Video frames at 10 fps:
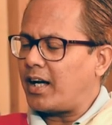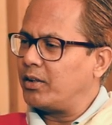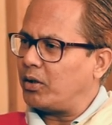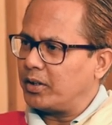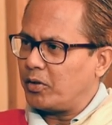are
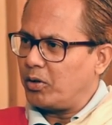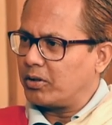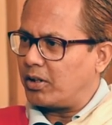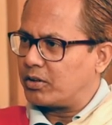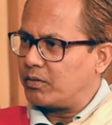not at
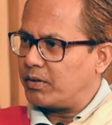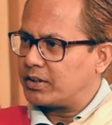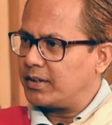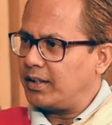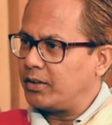all
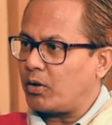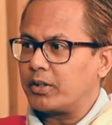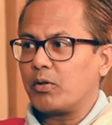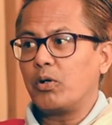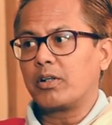controversial,
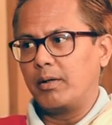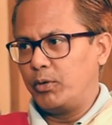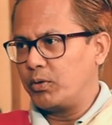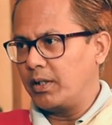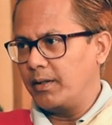not at all
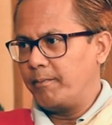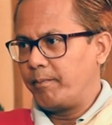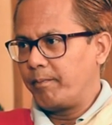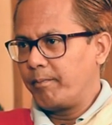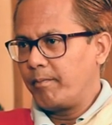communal.
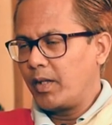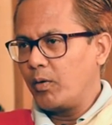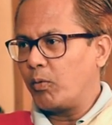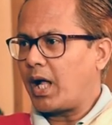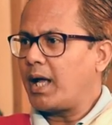
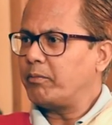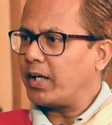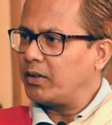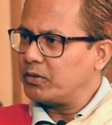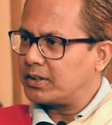What I am
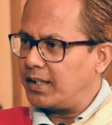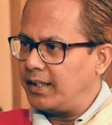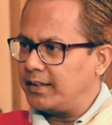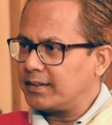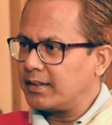trying to
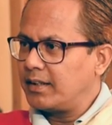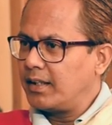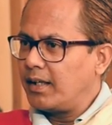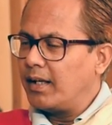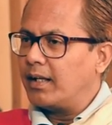say is
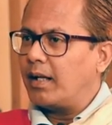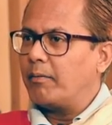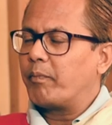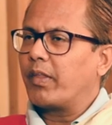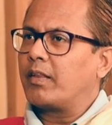
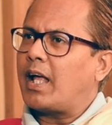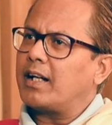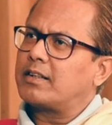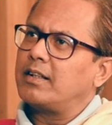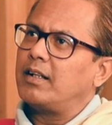
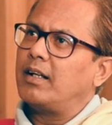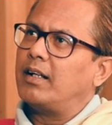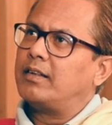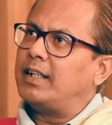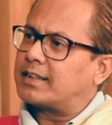that
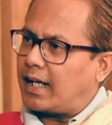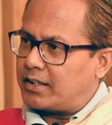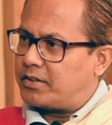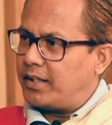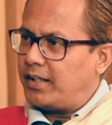this
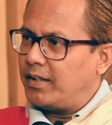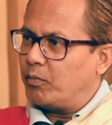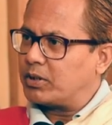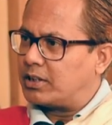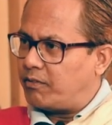country
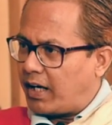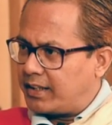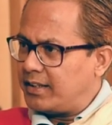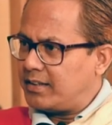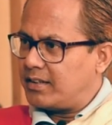was
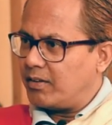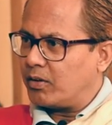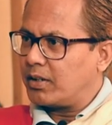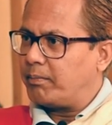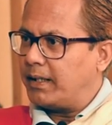divided
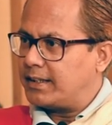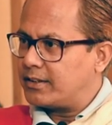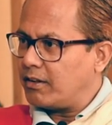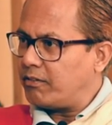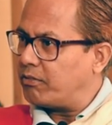on the
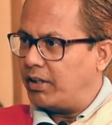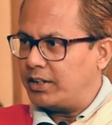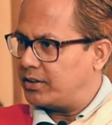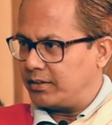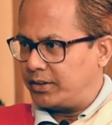basis of
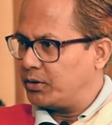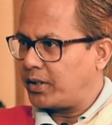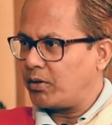religion. You